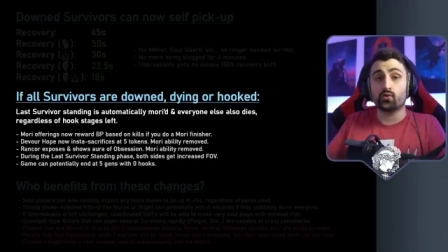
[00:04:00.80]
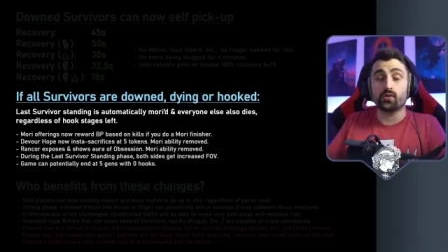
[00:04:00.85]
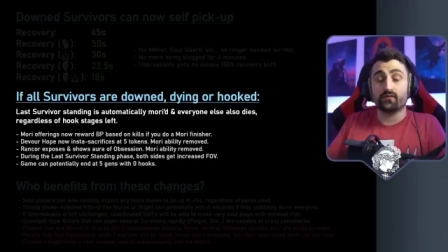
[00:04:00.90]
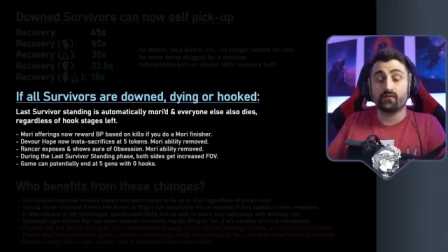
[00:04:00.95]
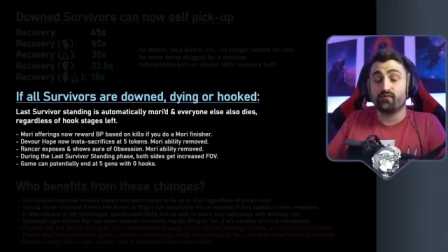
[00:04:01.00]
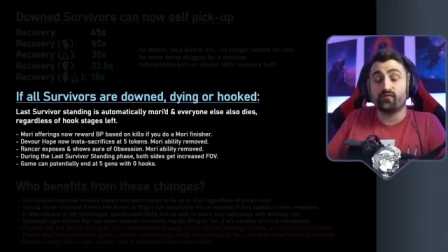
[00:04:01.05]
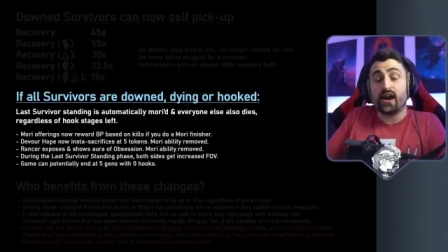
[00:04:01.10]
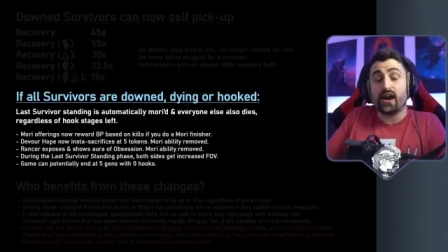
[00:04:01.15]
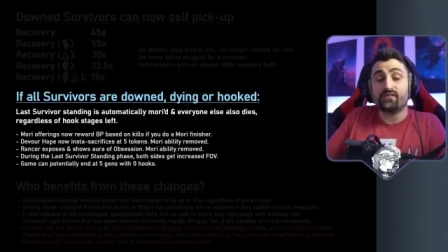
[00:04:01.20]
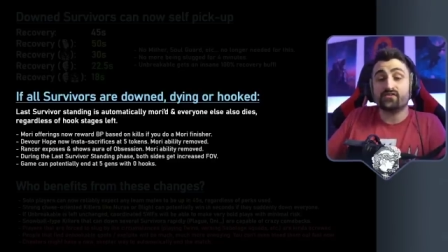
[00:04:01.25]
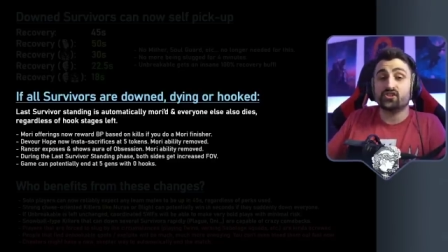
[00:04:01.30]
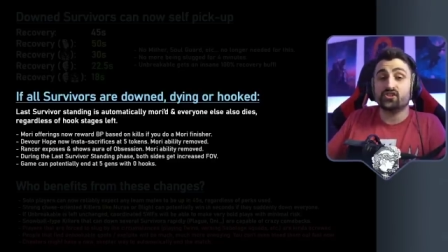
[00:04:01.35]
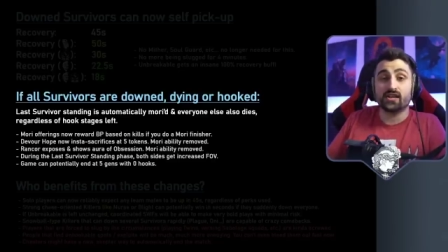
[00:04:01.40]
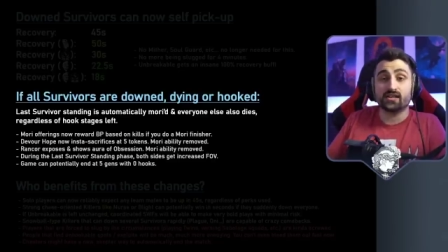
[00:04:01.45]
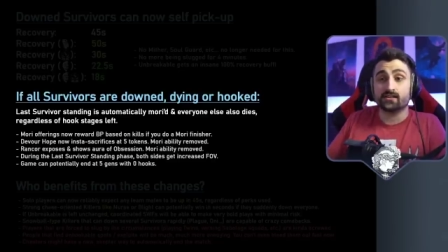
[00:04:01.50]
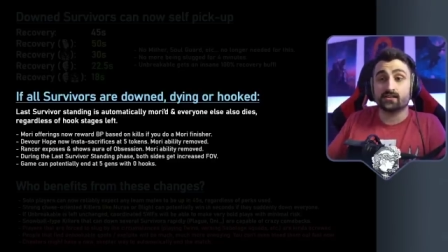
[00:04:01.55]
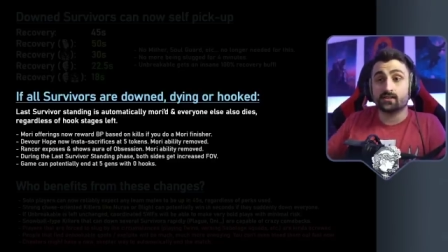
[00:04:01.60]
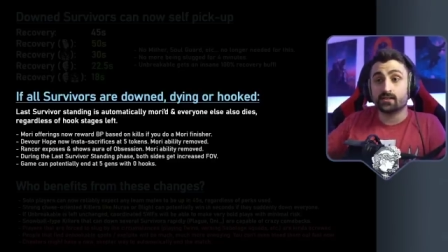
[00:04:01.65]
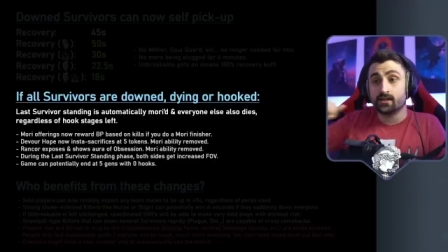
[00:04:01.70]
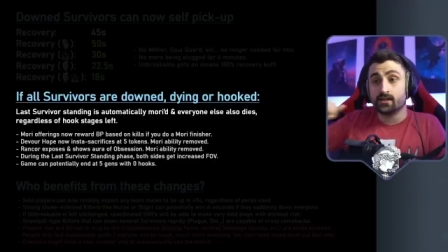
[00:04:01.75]
uh, five
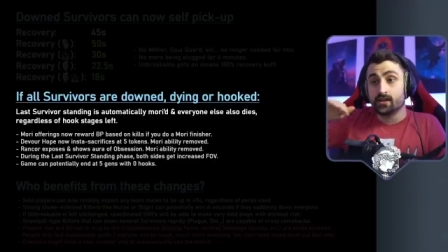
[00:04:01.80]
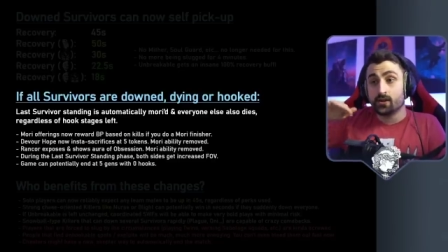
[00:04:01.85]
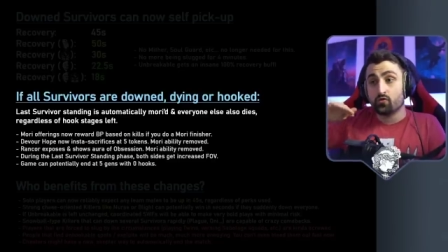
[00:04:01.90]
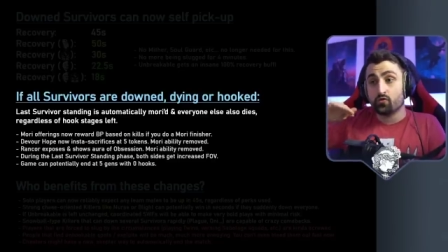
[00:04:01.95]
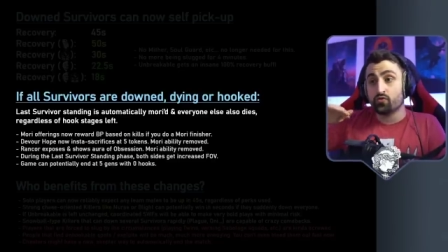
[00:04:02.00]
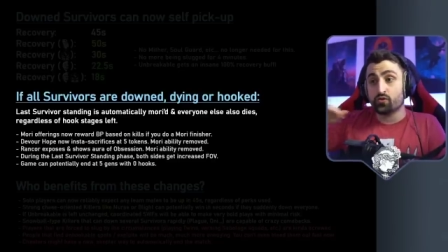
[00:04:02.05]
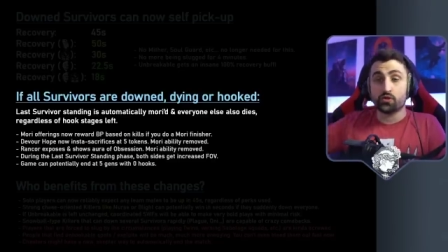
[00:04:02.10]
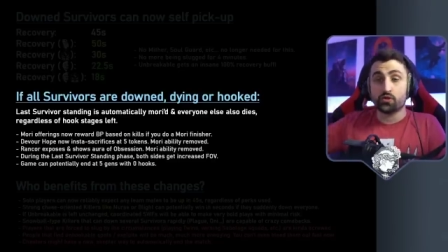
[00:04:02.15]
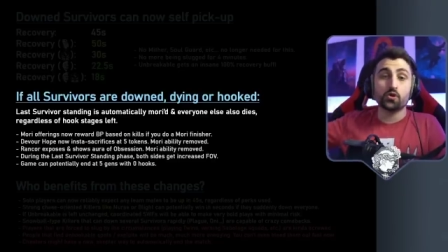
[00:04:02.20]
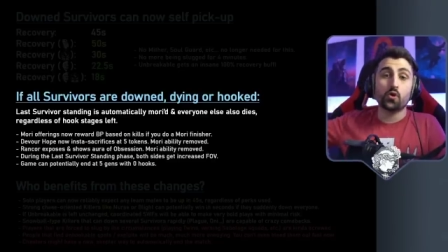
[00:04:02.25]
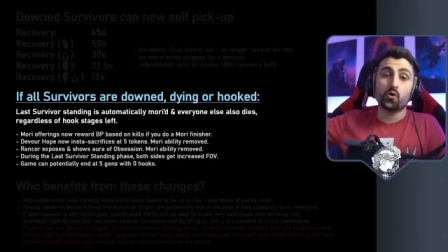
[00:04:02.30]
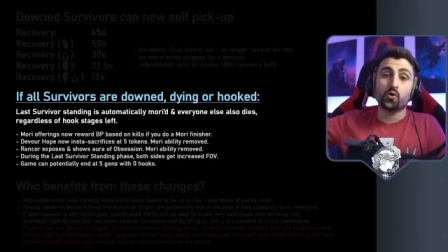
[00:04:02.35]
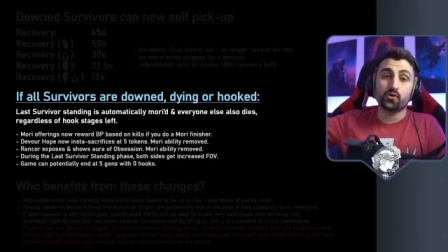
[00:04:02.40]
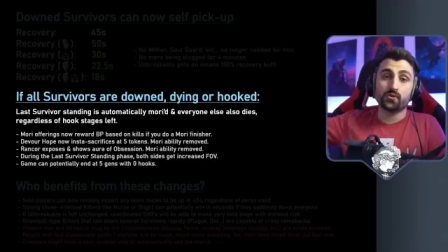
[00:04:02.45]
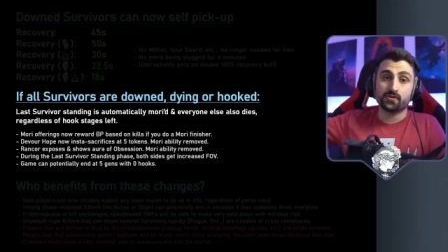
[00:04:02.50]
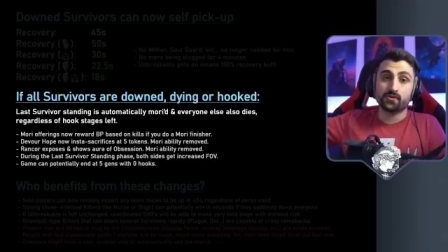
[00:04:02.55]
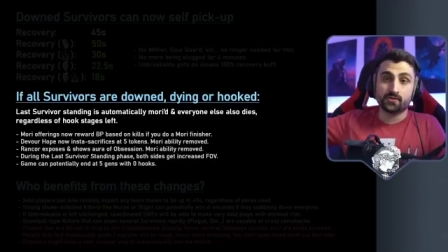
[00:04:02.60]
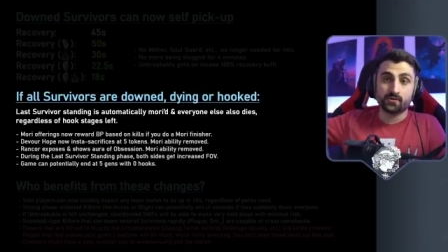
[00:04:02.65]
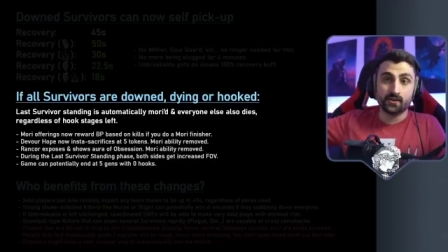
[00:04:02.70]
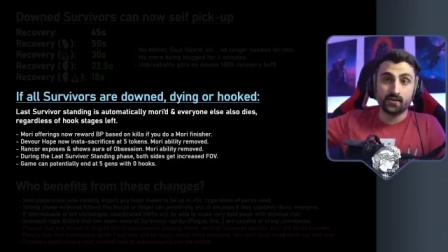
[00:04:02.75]
gens with no
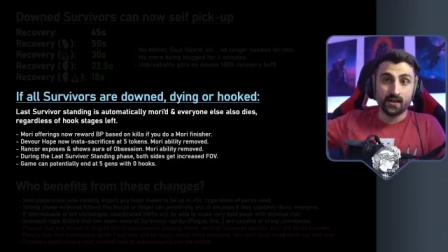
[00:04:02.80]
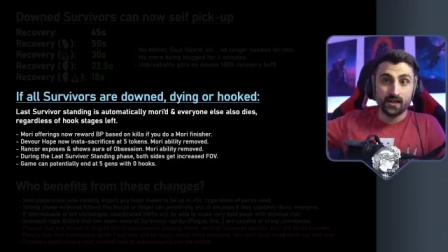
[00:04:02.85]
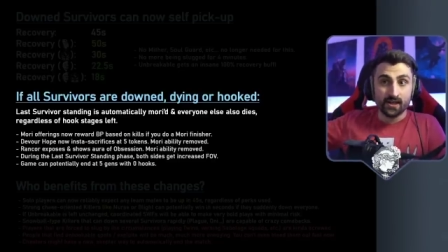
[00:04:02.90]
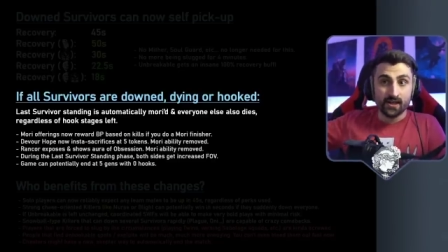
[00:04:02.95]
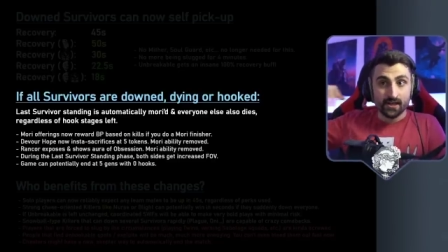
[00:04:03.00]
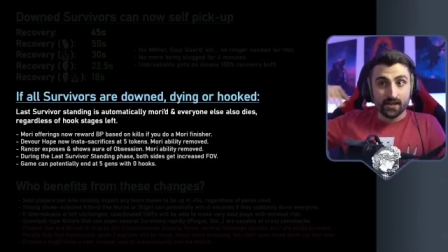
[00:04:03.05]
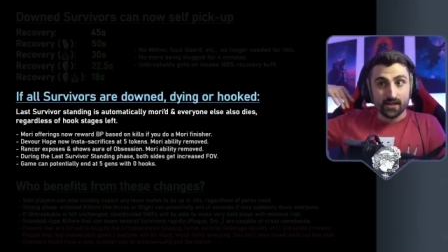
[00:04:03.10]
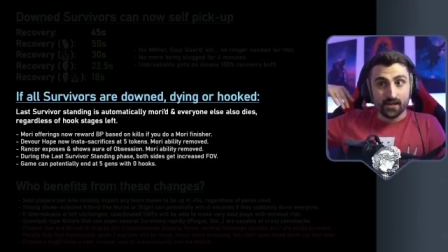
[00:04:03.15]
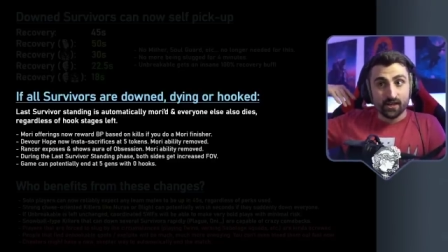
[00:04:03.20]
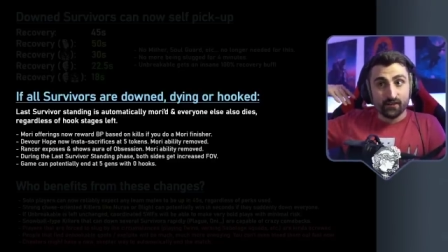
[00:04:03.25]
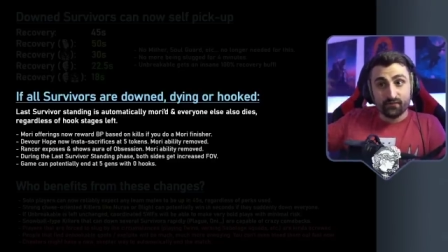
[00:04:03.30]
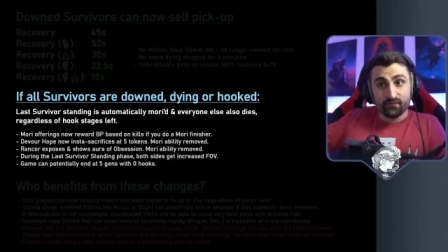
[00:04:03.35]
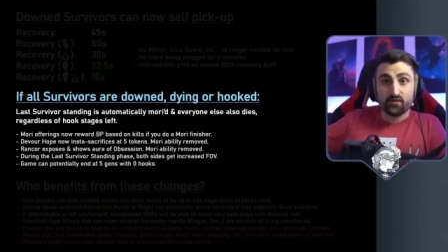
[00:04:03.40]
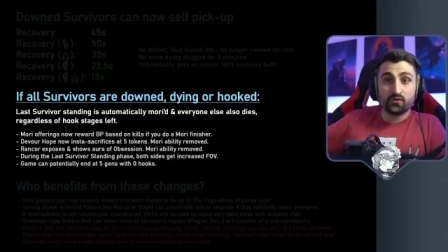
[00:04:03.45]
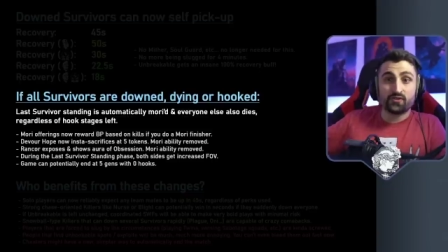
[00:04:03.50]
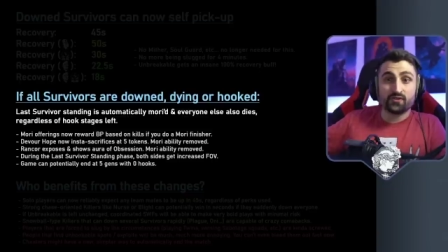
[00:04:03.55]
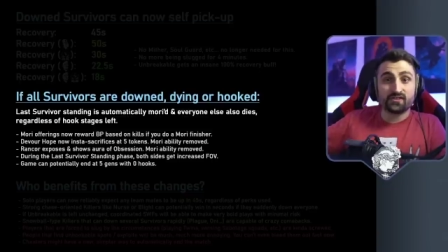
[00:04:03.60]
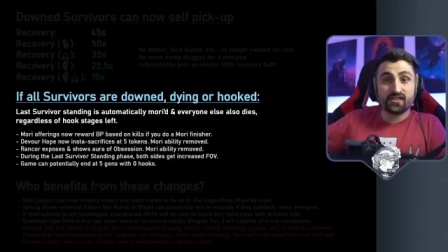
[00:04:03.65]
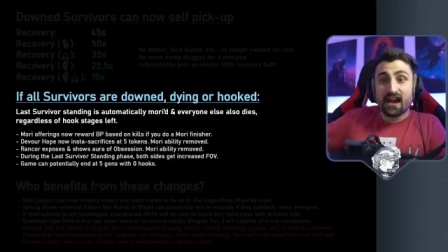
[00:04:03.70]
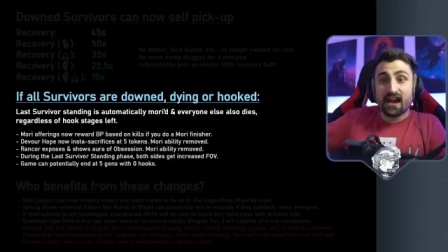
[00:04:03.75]
hooks. If
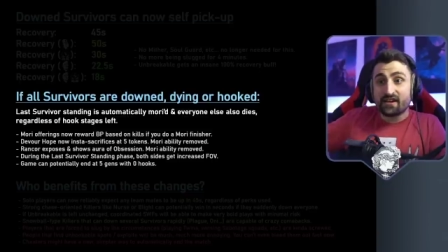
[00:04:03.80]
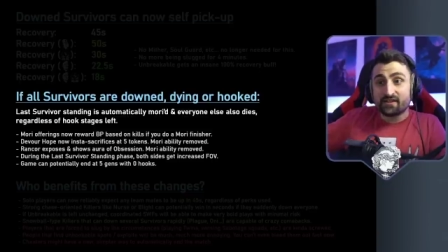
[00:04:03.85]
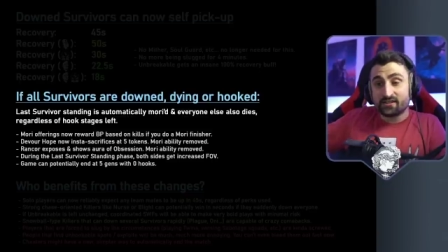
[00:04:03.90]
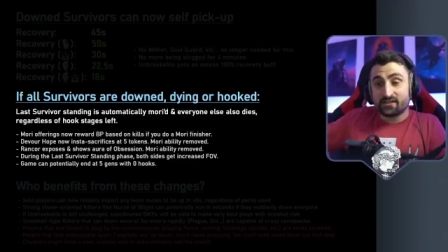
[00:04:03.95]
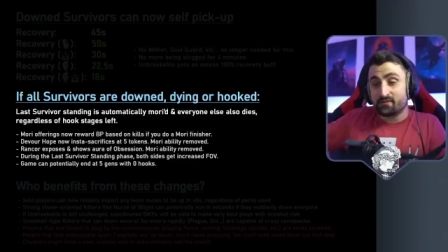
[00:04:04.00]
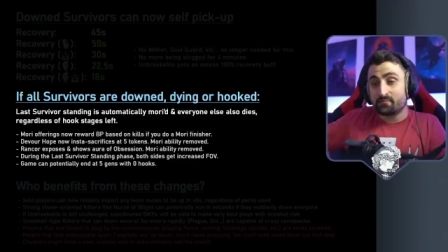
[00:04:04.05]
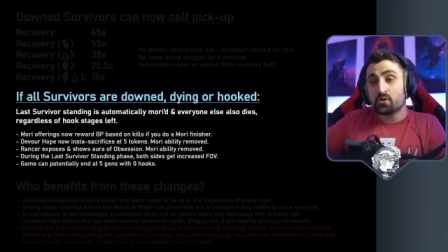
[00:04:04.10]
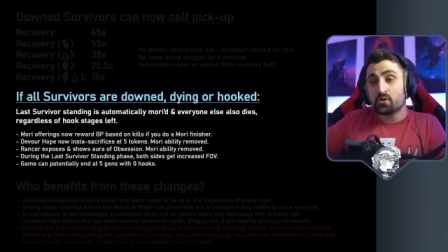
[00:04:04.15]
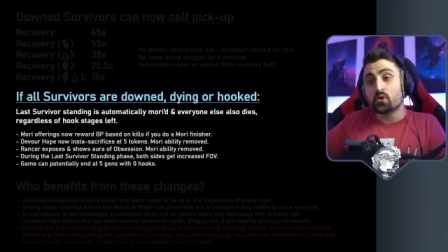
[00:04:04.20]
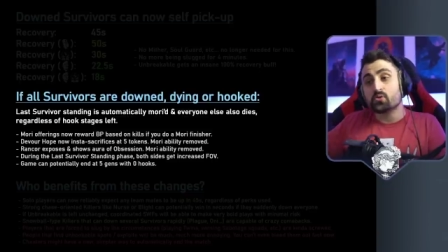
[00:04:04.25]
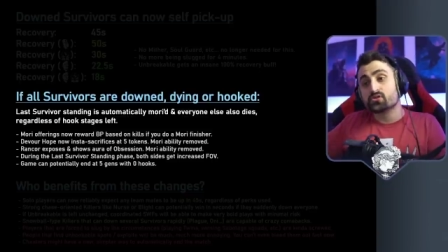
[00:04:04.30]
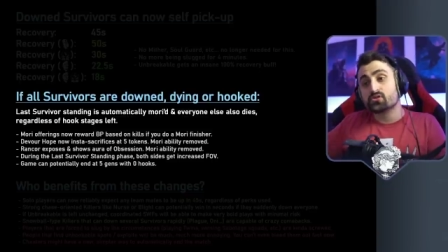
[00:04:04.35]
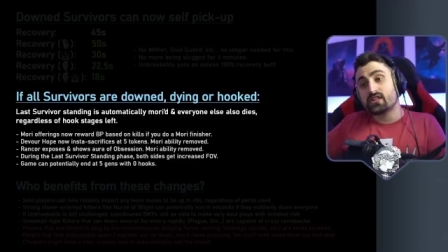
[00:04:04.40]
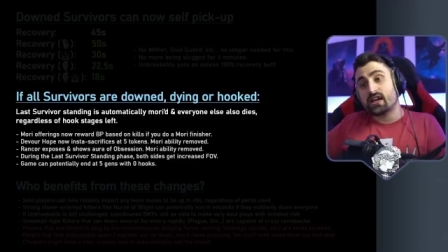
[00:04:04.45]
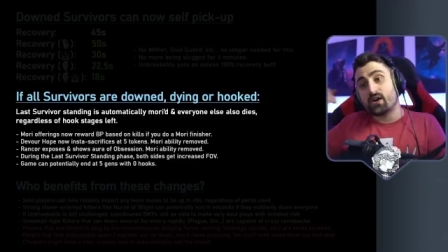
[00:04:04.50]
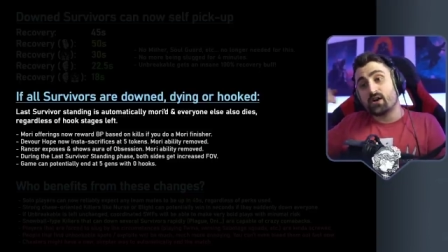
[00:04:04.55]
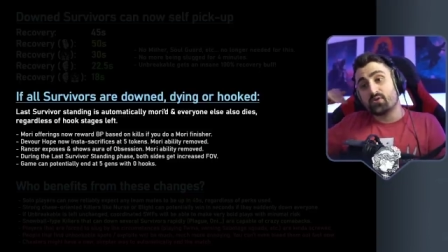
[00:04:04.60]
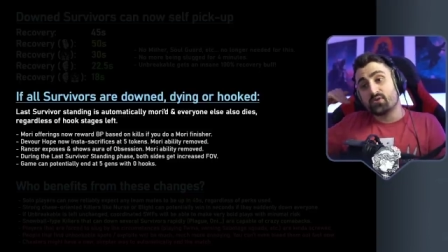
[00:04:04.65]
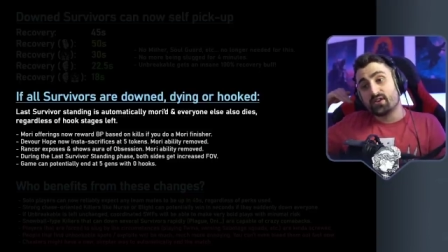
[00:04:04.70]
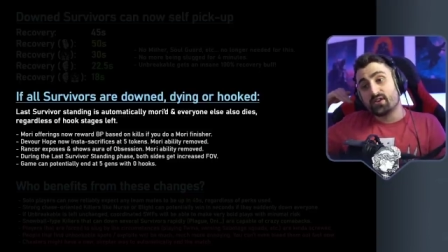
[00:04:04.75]
your entire team goes
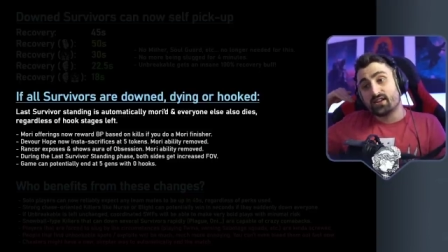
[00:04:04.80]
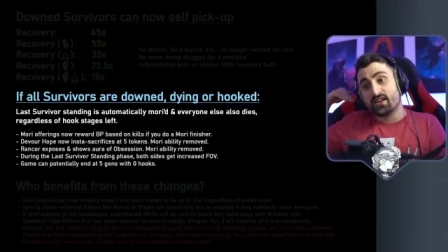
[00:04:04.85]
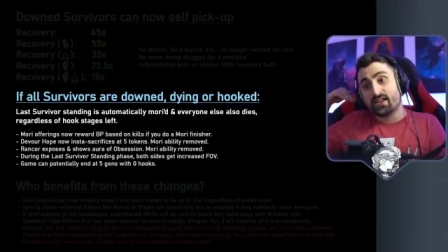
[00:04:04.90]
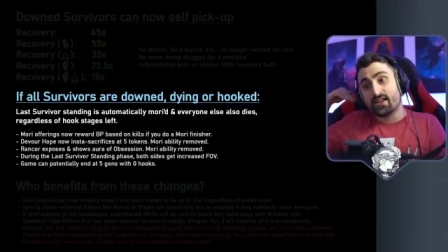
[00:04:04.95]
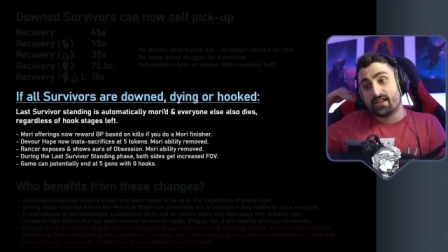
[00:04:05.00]
down